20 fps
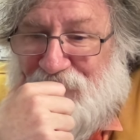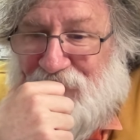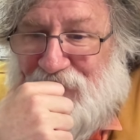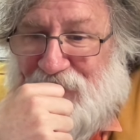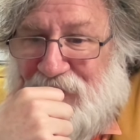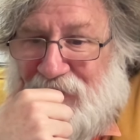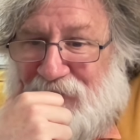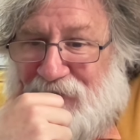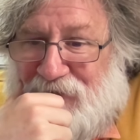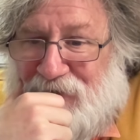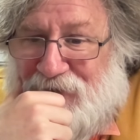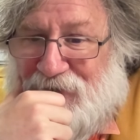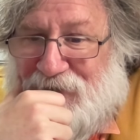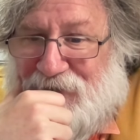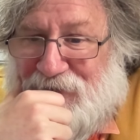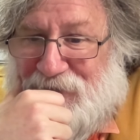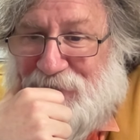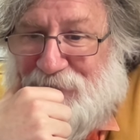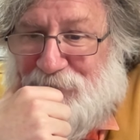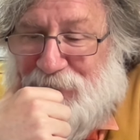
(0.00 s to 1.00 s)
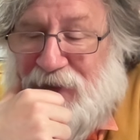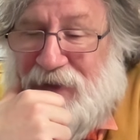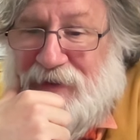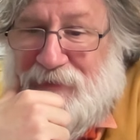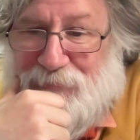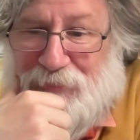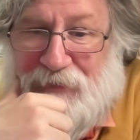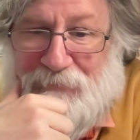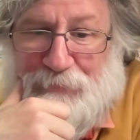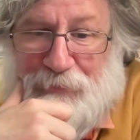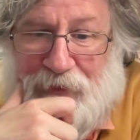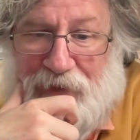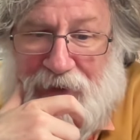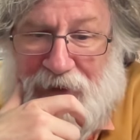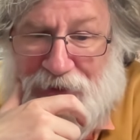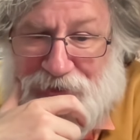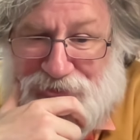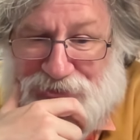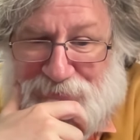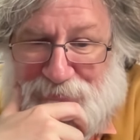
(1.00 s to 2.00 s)
paying people
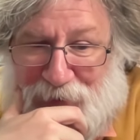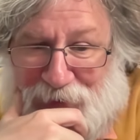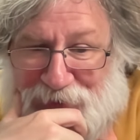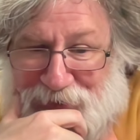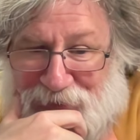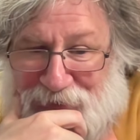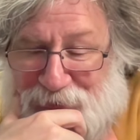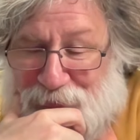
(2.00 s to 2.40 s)
hush money,